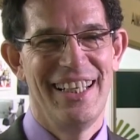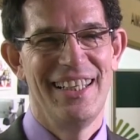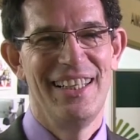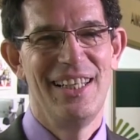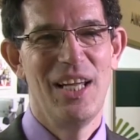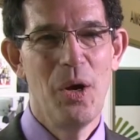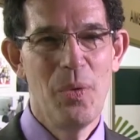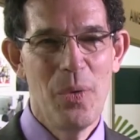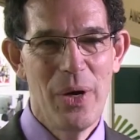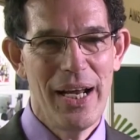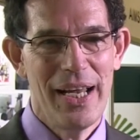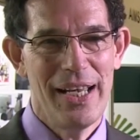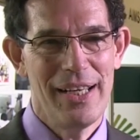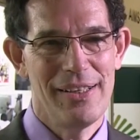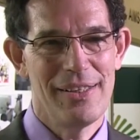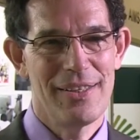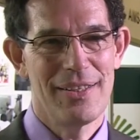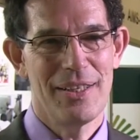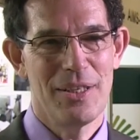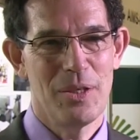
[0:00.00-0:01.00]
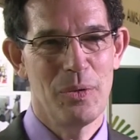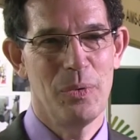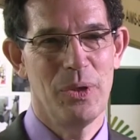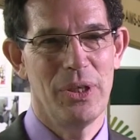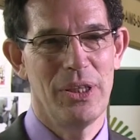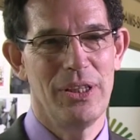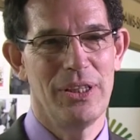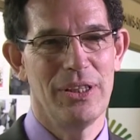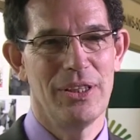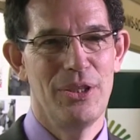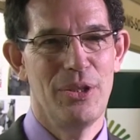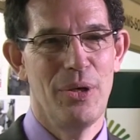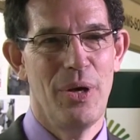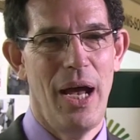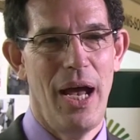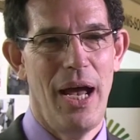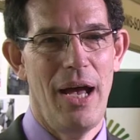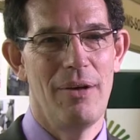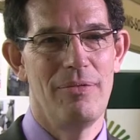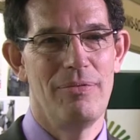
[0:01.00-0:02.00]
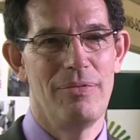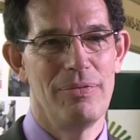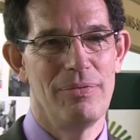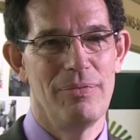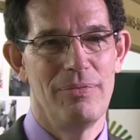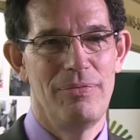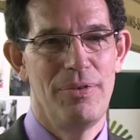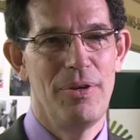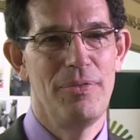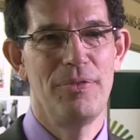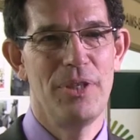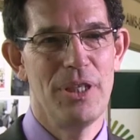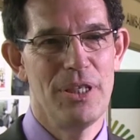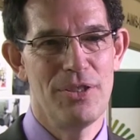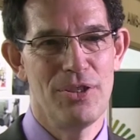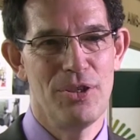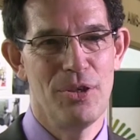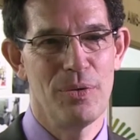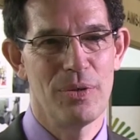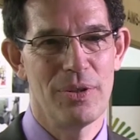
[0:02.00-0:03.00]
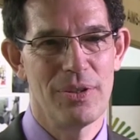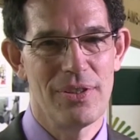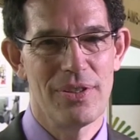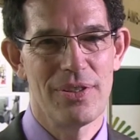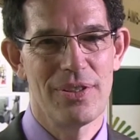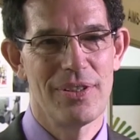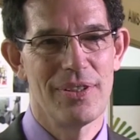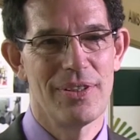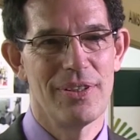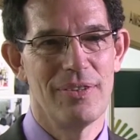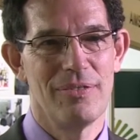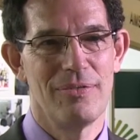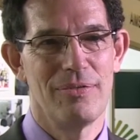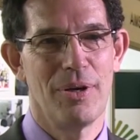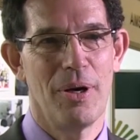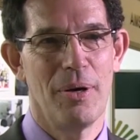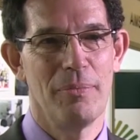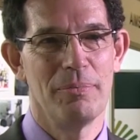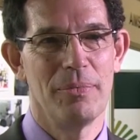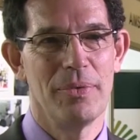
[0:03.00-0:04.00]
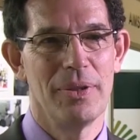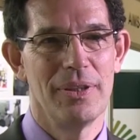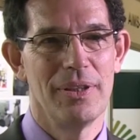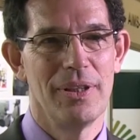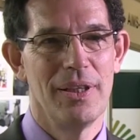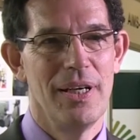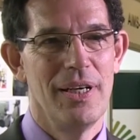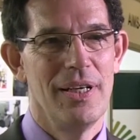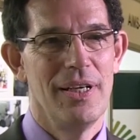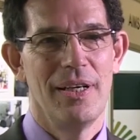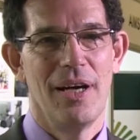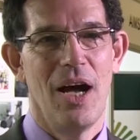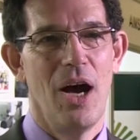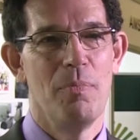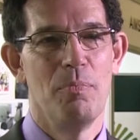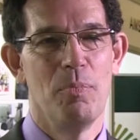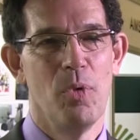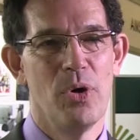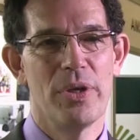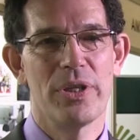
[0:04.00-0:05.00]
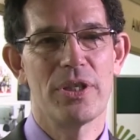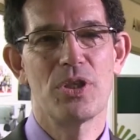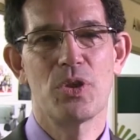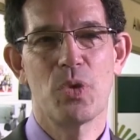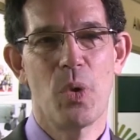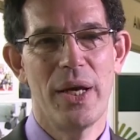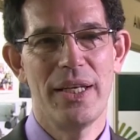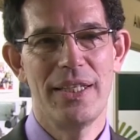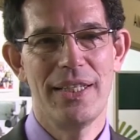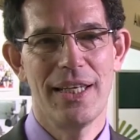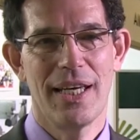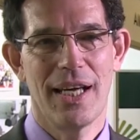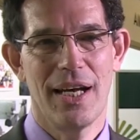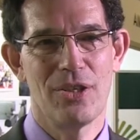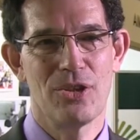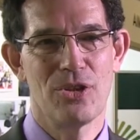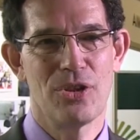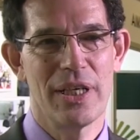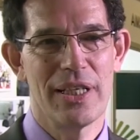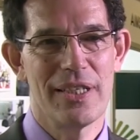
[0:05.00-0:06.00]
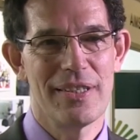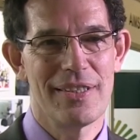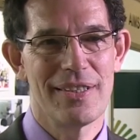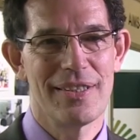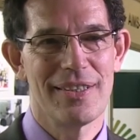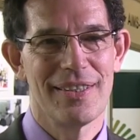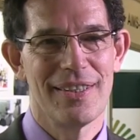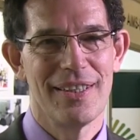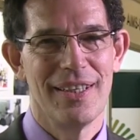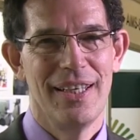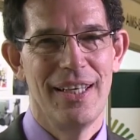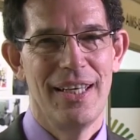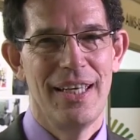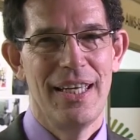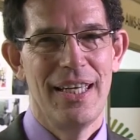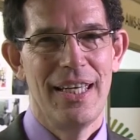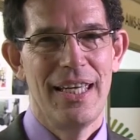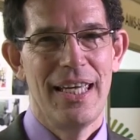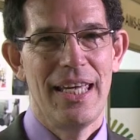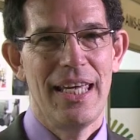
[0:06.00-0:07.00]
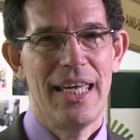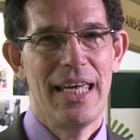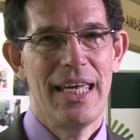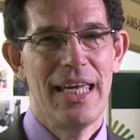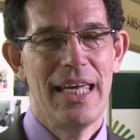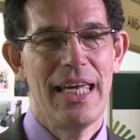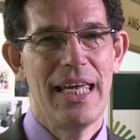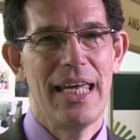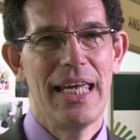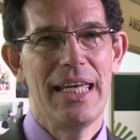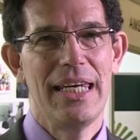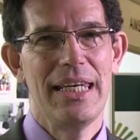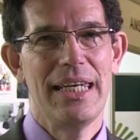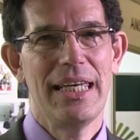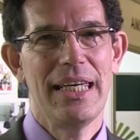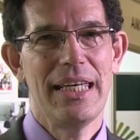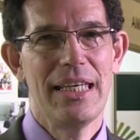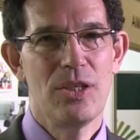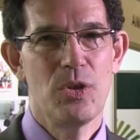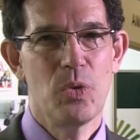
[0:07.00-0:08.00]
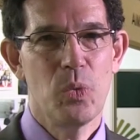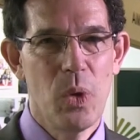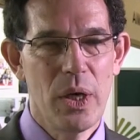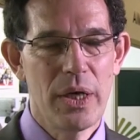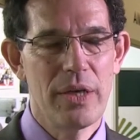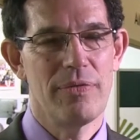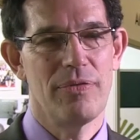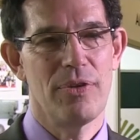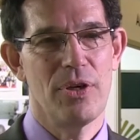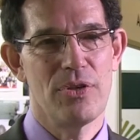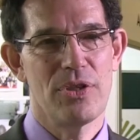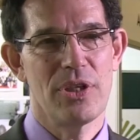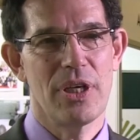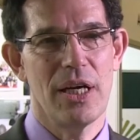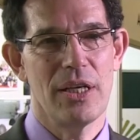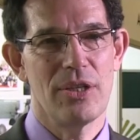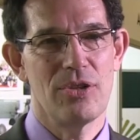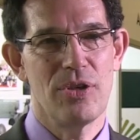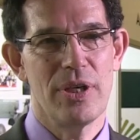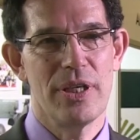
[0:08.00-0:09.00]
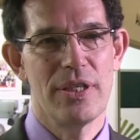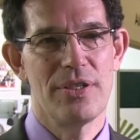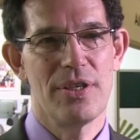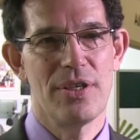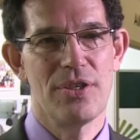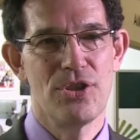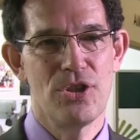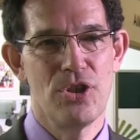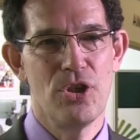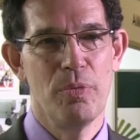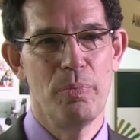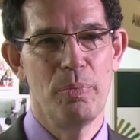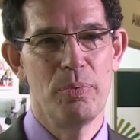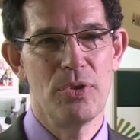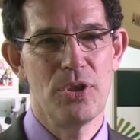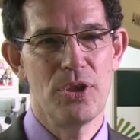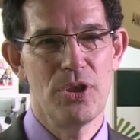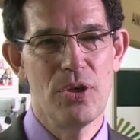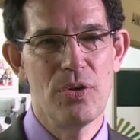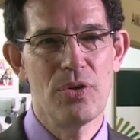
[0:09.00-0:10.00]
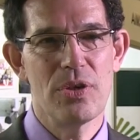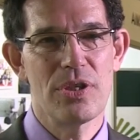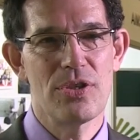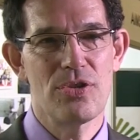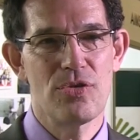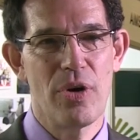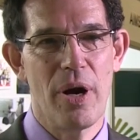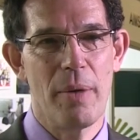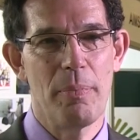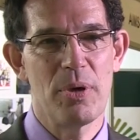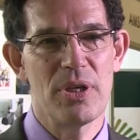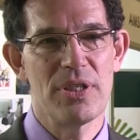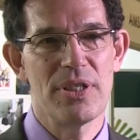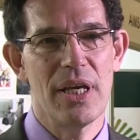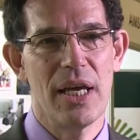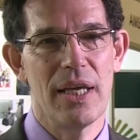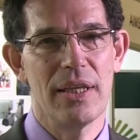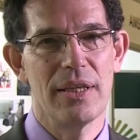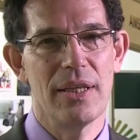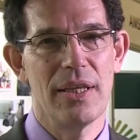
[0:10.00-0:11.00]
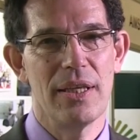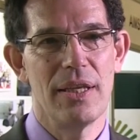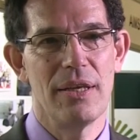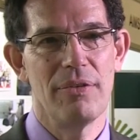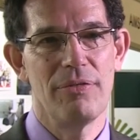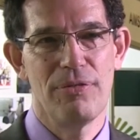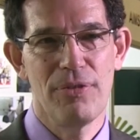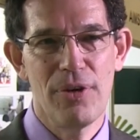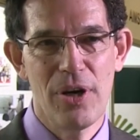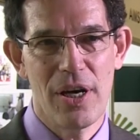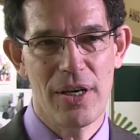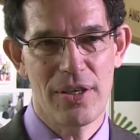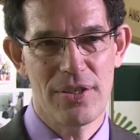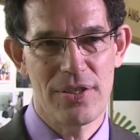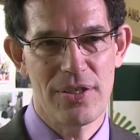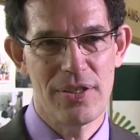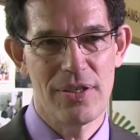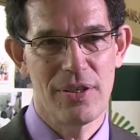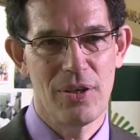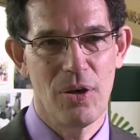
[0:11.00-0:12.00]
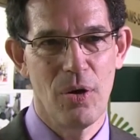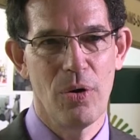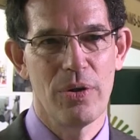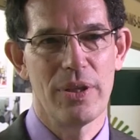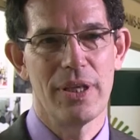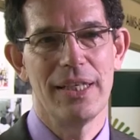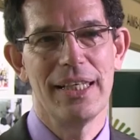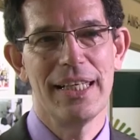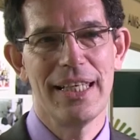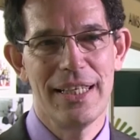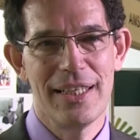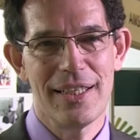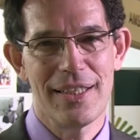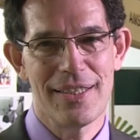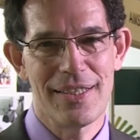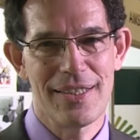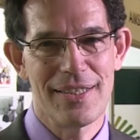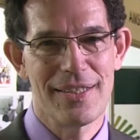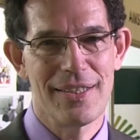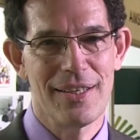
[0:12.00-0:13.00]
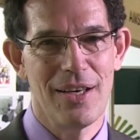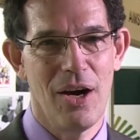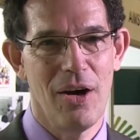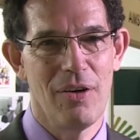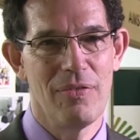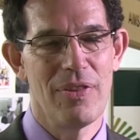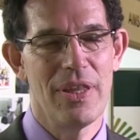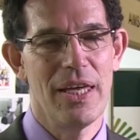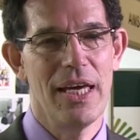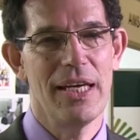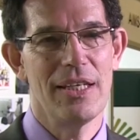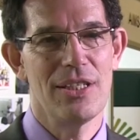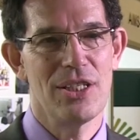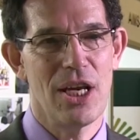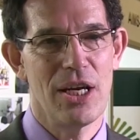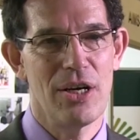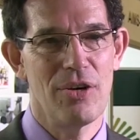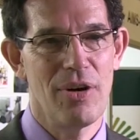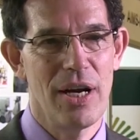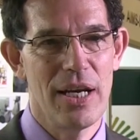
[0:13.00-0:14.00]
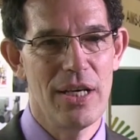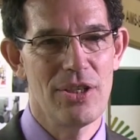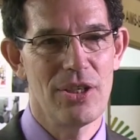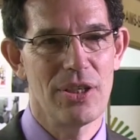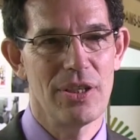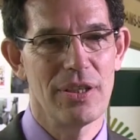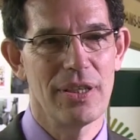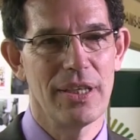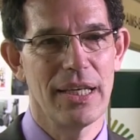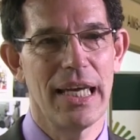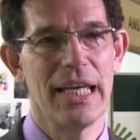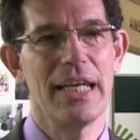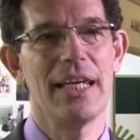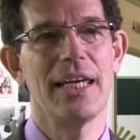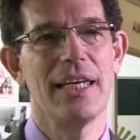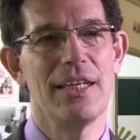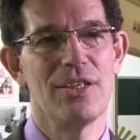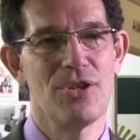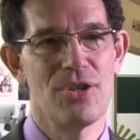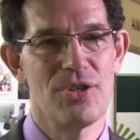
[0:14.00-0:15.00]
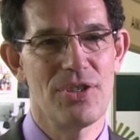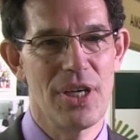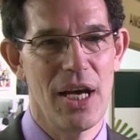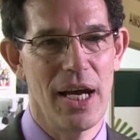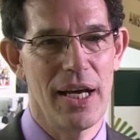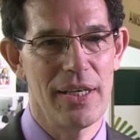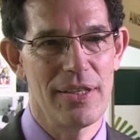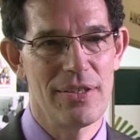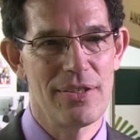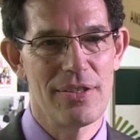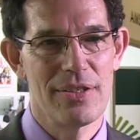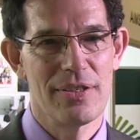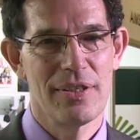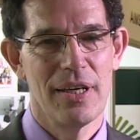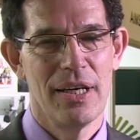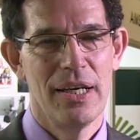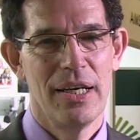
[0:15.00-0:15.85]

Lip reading: Nowhere else in the world do you have 50 students from more than 20 countries. In each one of those countries, the students represent the first or the leaders of their generation getting into science.